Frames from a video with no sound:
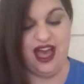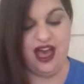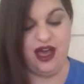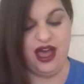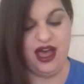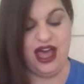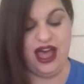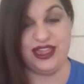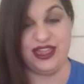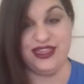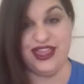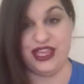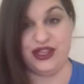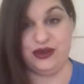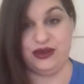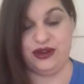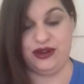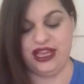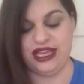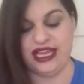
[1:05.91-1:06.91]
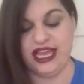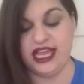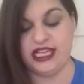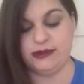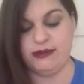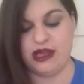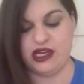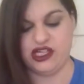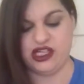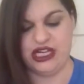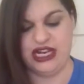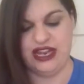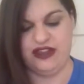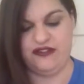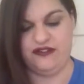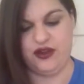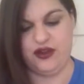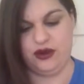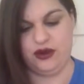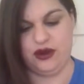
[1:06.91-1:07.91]
Uh, and I think you'll like it, especially
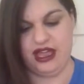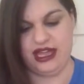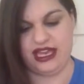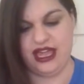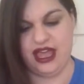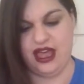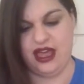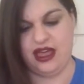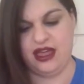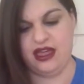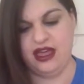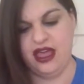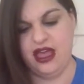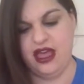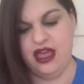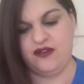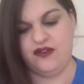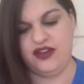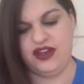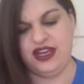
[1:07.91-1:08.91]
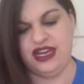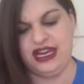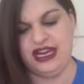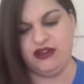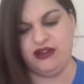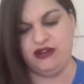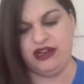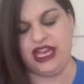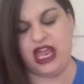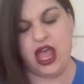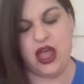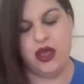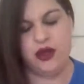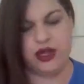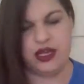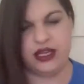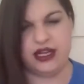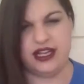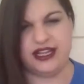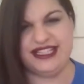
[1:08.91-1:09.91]
if you're like a, a vanilla-y,
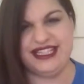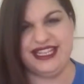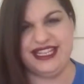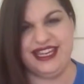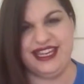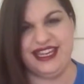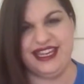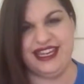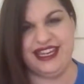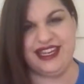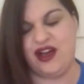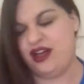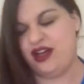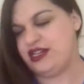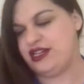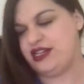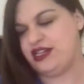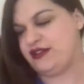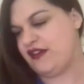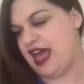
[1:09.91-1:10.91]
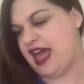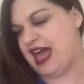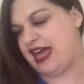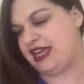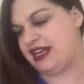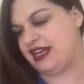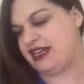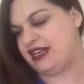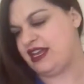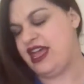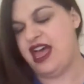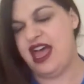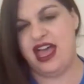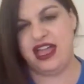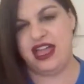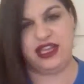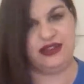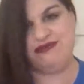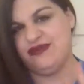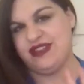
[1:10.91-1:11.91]
coconutty kind of fan.
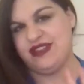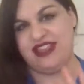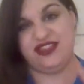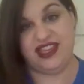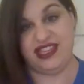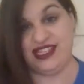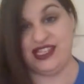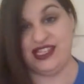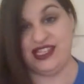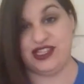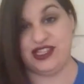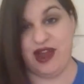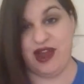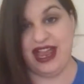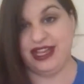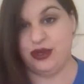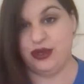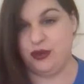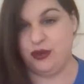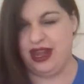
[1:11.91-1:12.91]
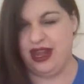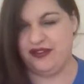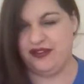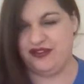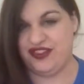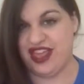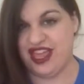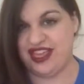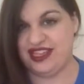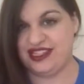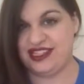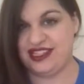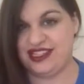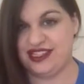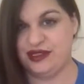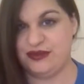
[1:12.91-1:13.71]
This is great. You will love this.